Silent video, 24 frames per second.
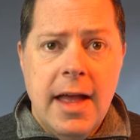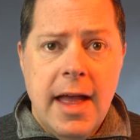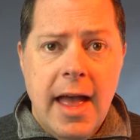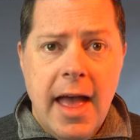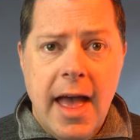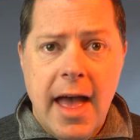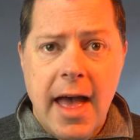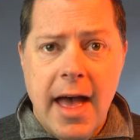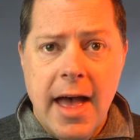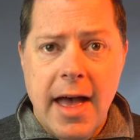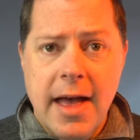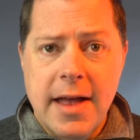
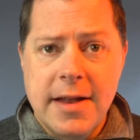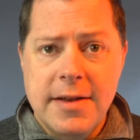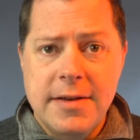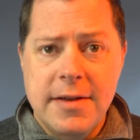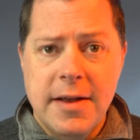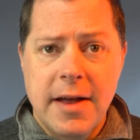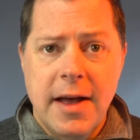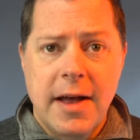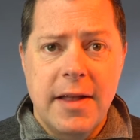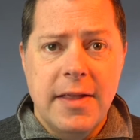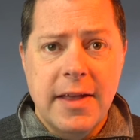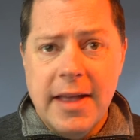and
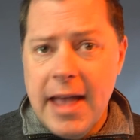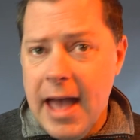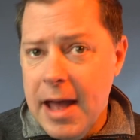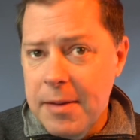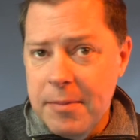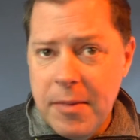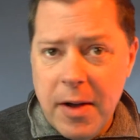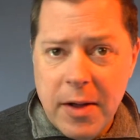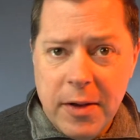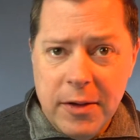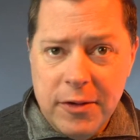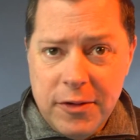the CAD
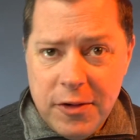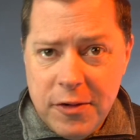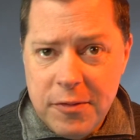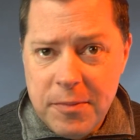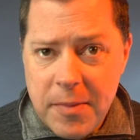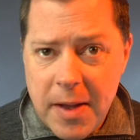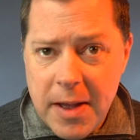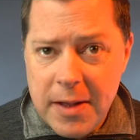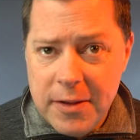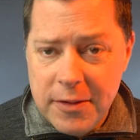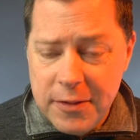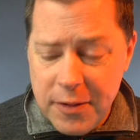models you've
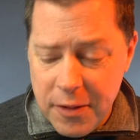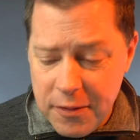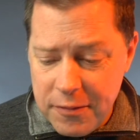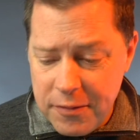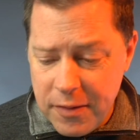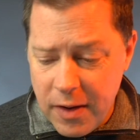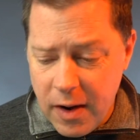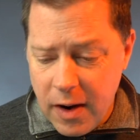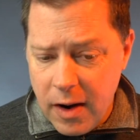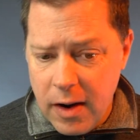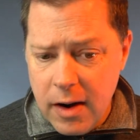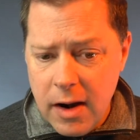made so
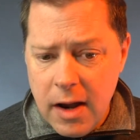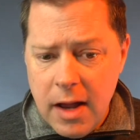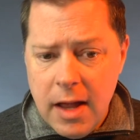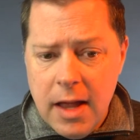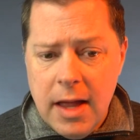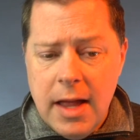far,